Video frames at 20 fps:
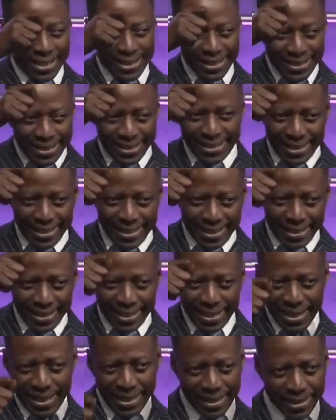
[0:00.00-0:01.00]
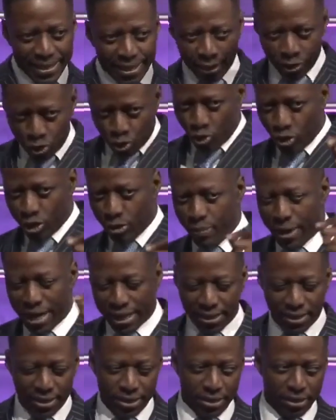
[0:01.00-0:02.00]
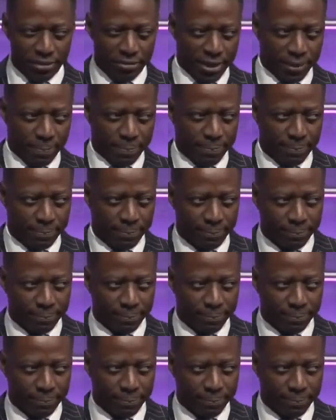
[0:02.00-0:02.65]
his stick, he threw it back in the river.